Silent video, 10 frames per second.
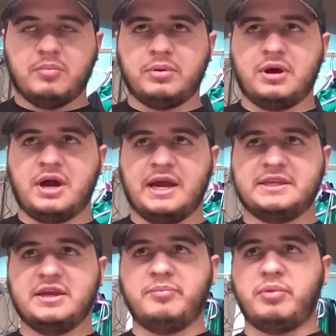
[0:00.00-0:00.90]
But I
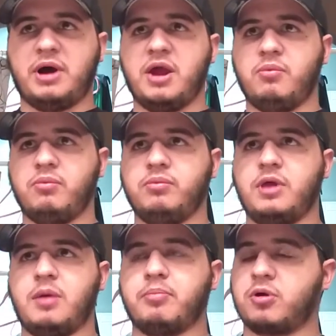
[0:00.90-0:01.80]
did buy
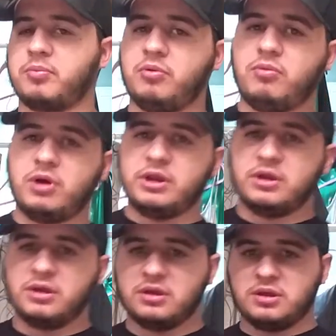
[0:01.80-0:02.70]
a purple
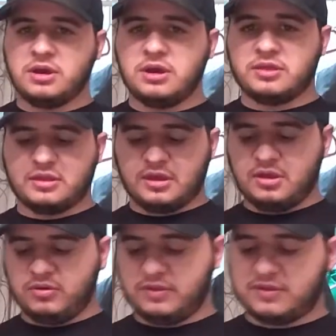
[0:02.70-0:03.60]
one that the
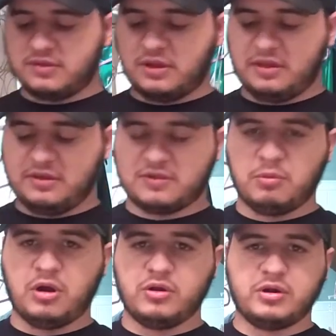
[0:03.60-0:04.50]
hilt was slightly
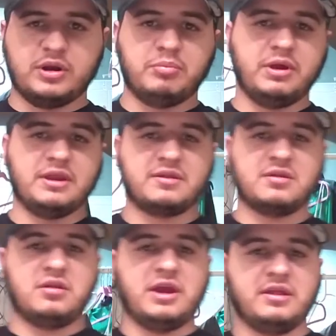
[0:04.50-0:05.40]
smaller and the blade is
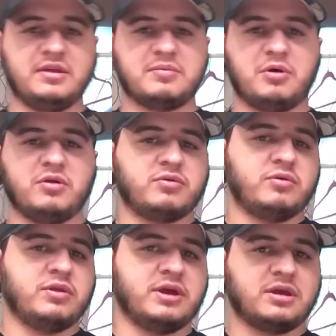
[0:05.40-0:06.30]
slightly smaller, so
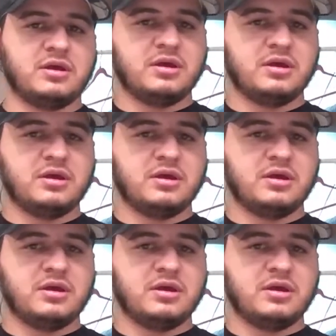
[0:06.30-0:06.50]
I'm like,